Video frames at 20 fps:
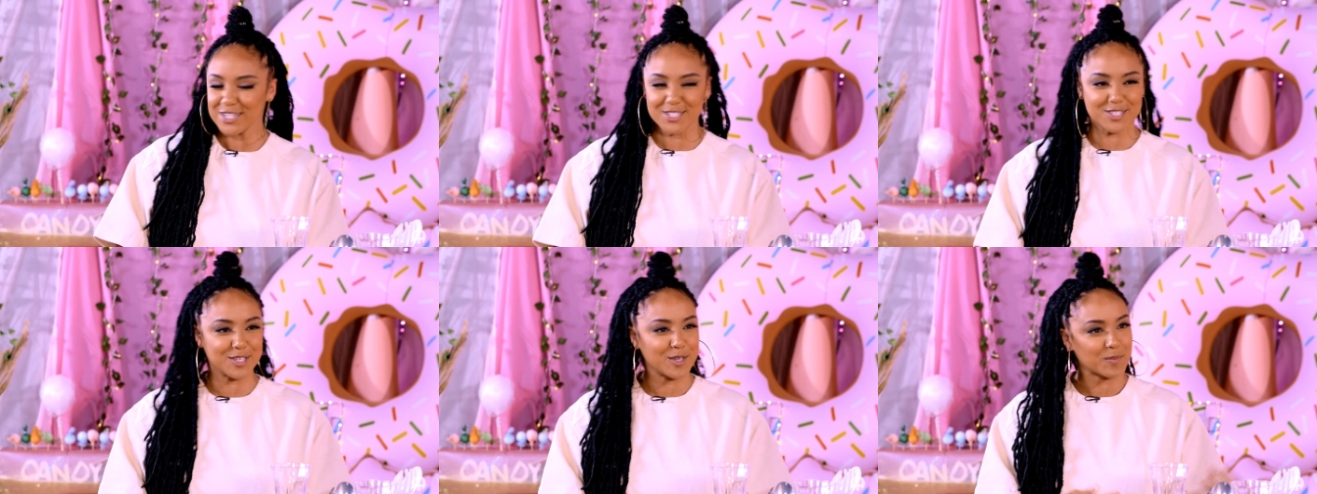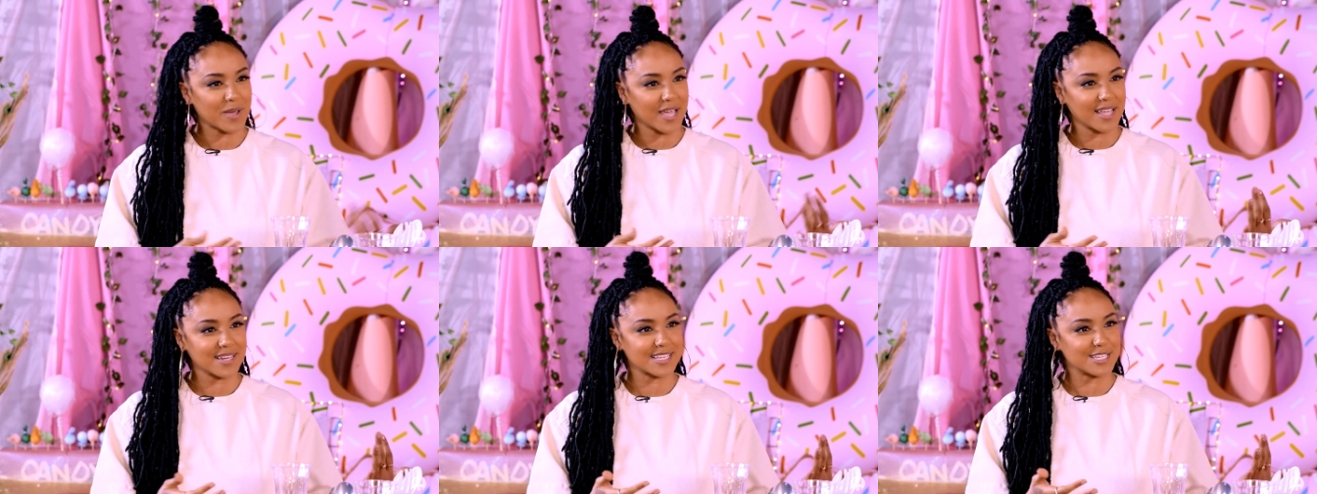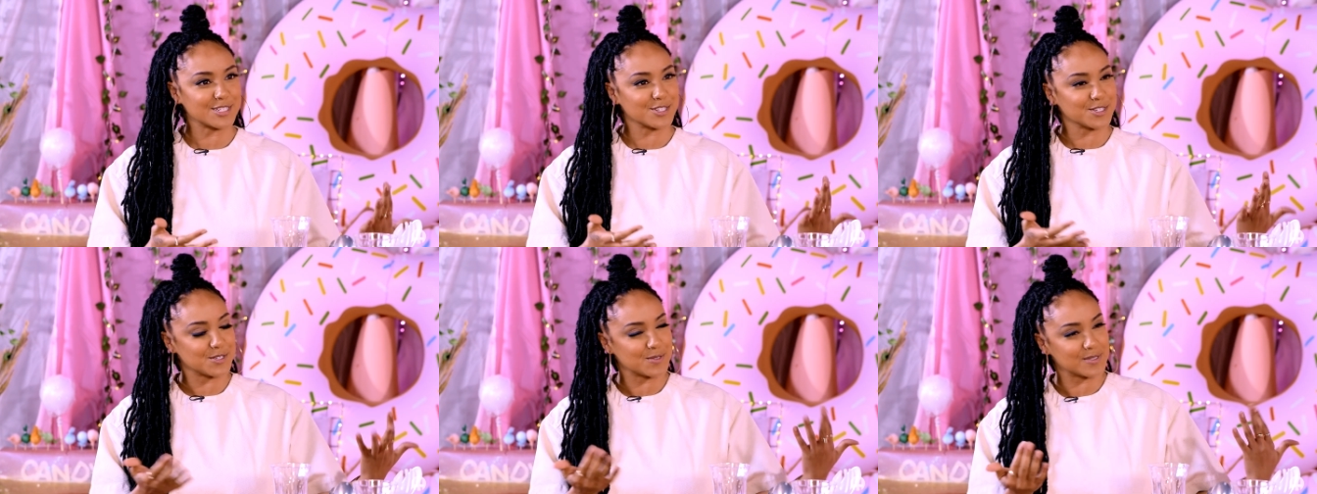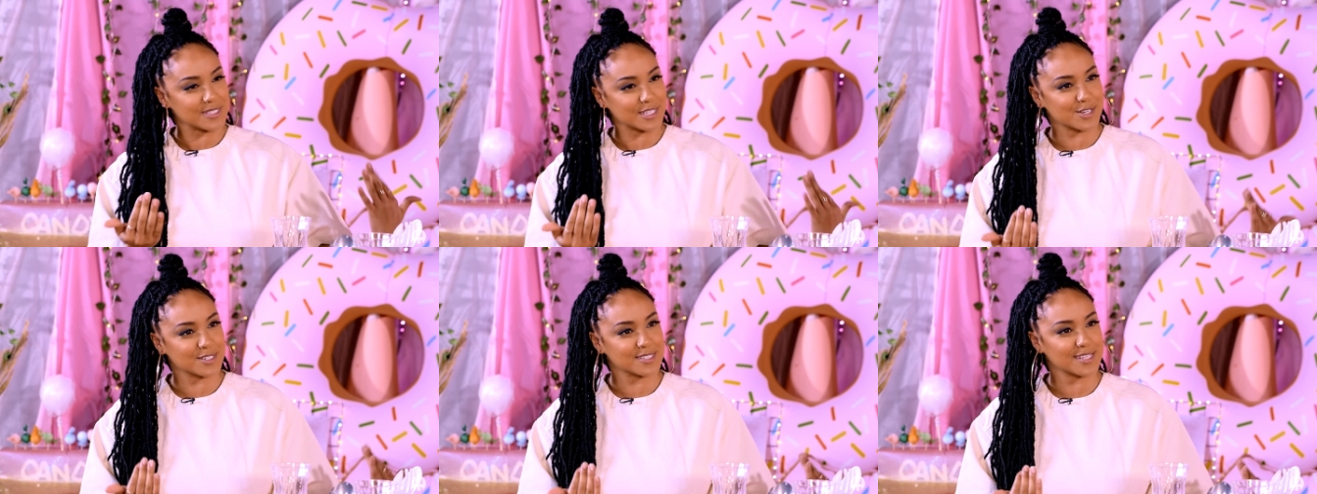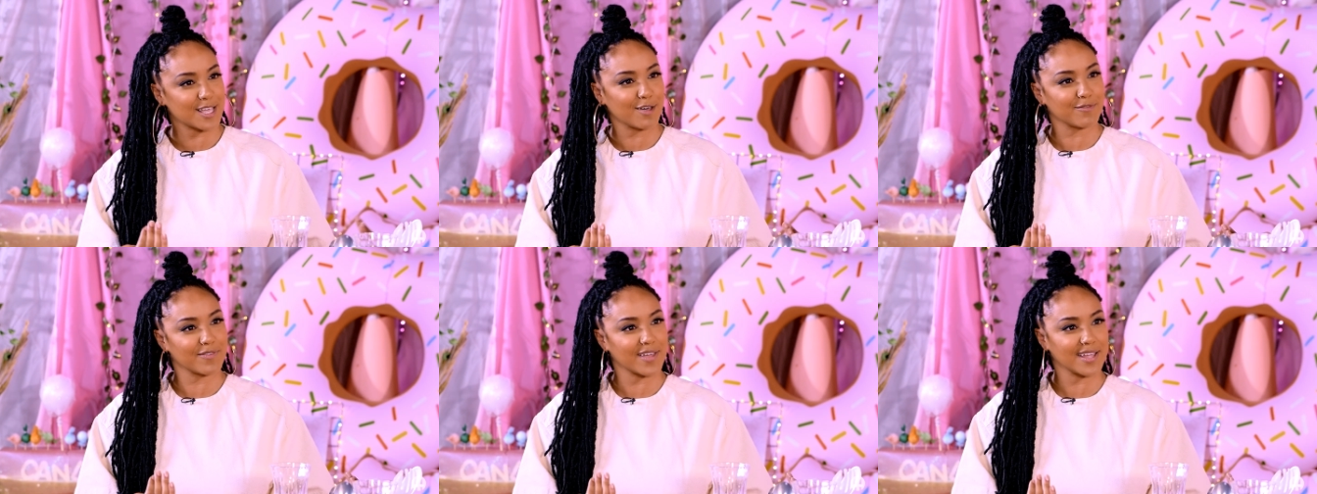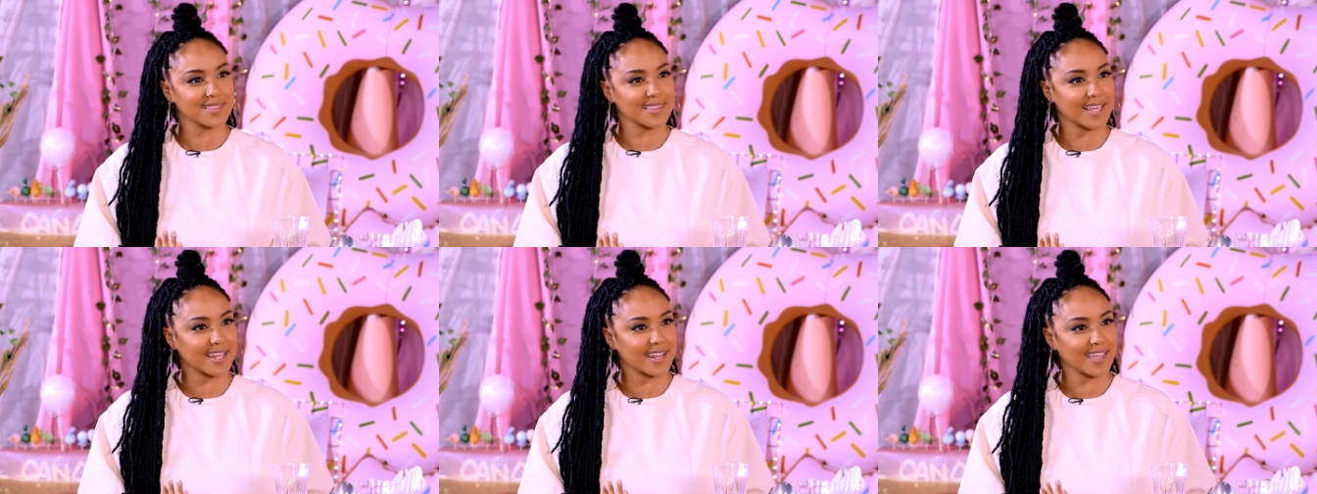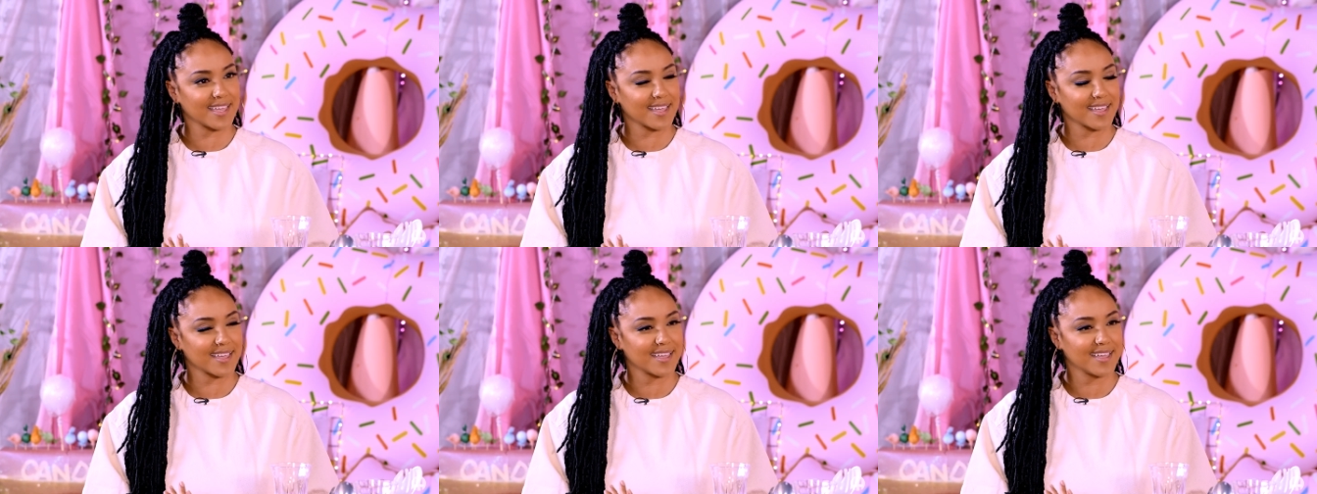do you mind introducing yourself and
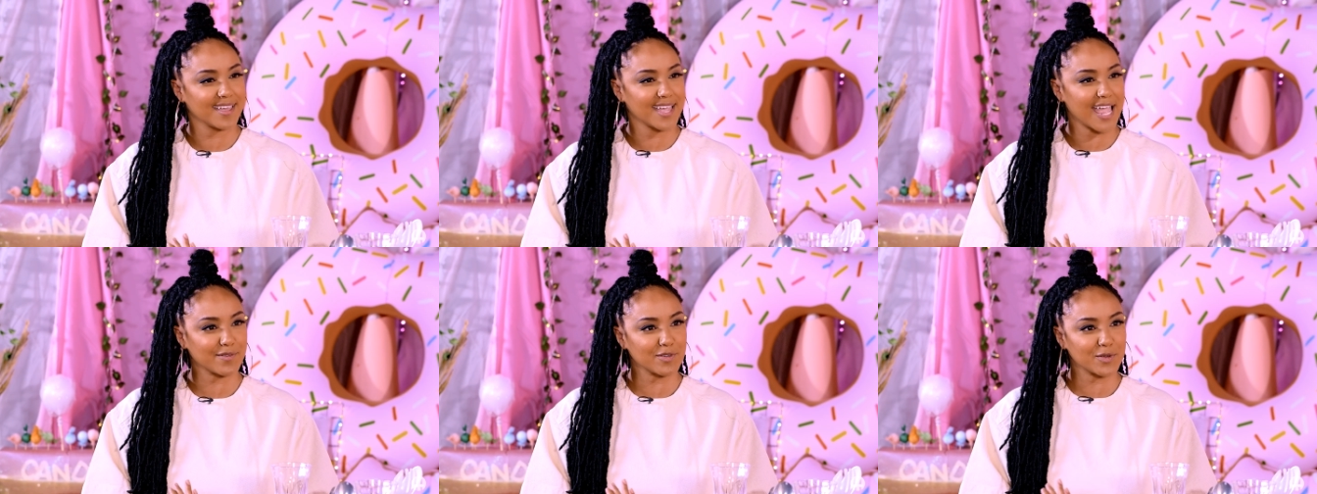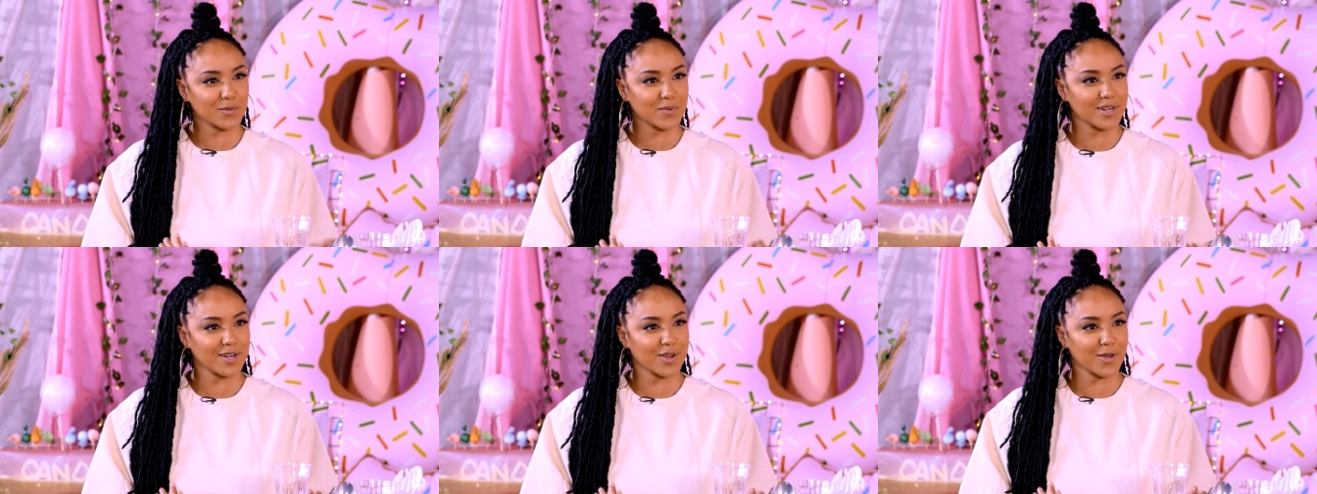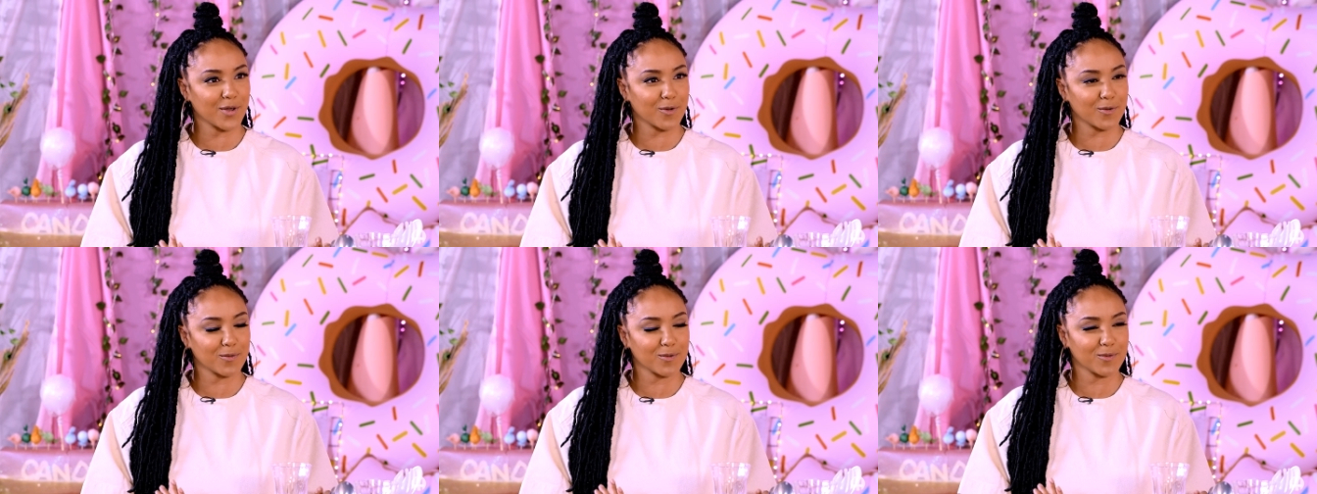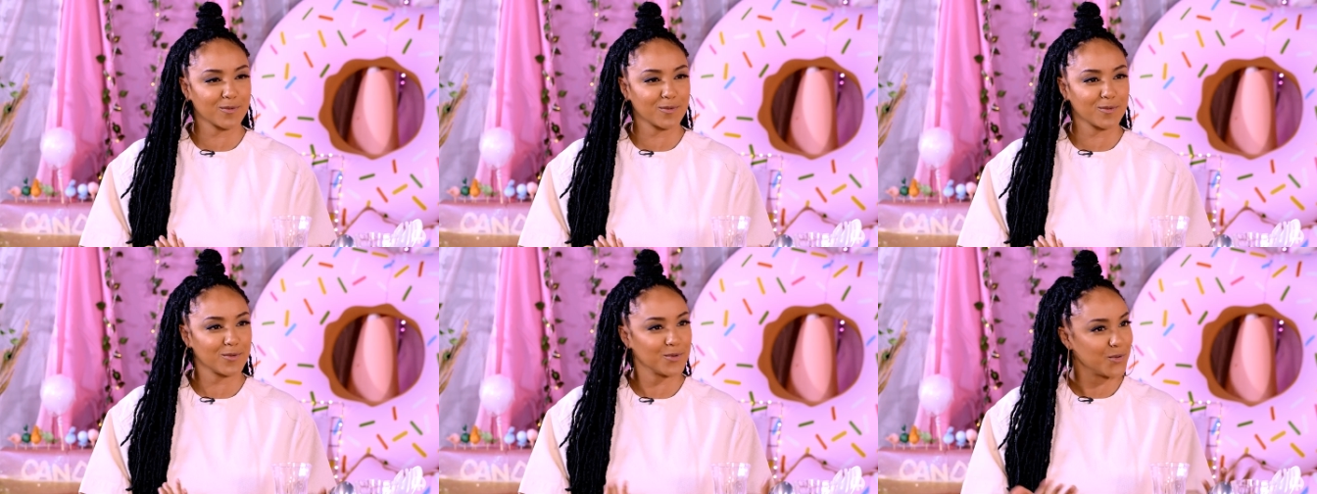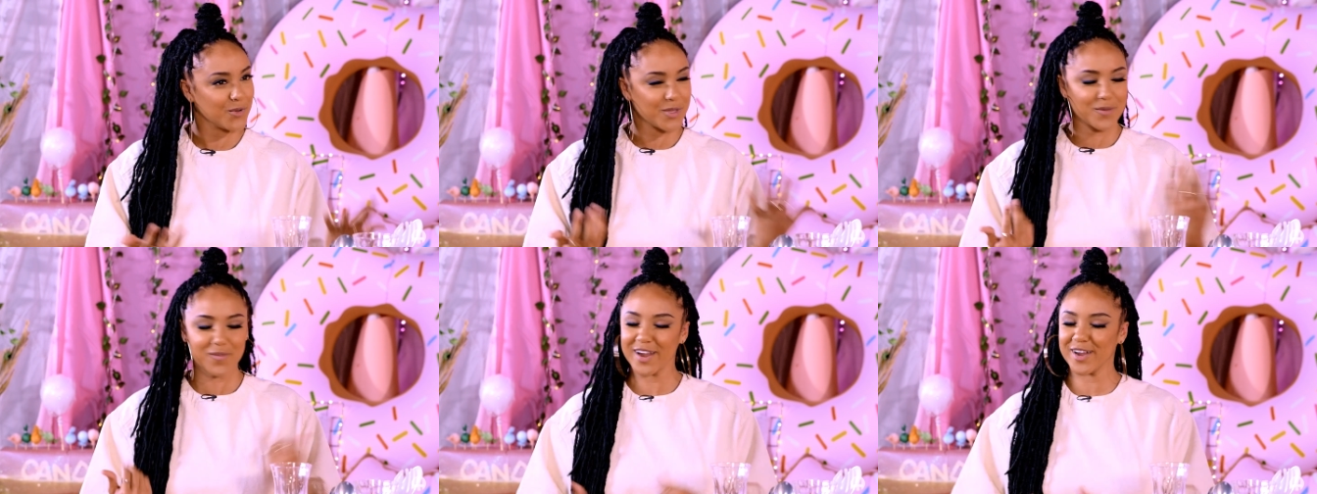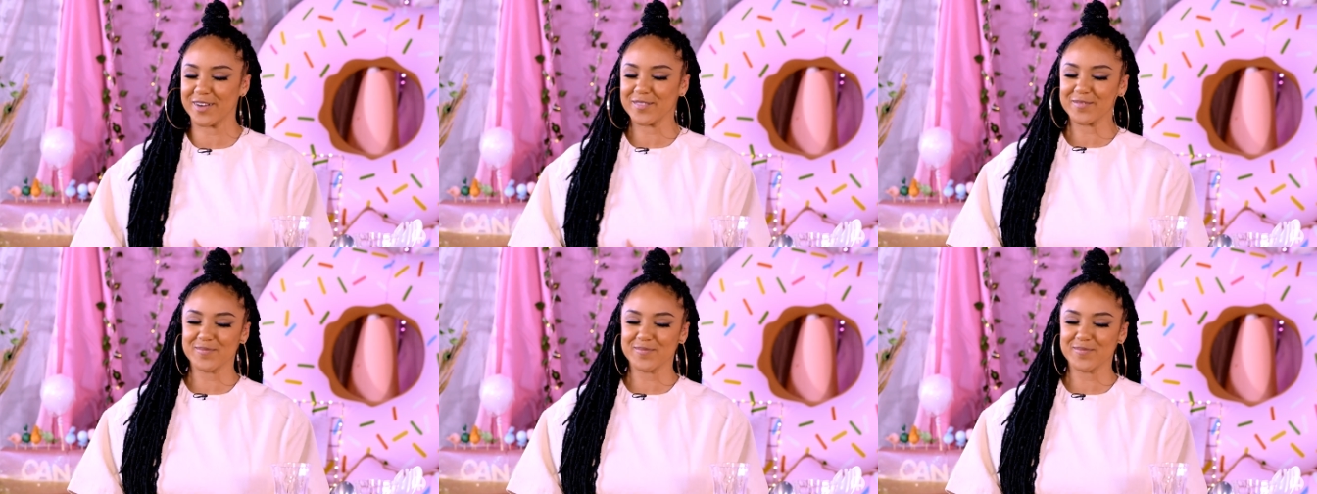letting everyone know who you are?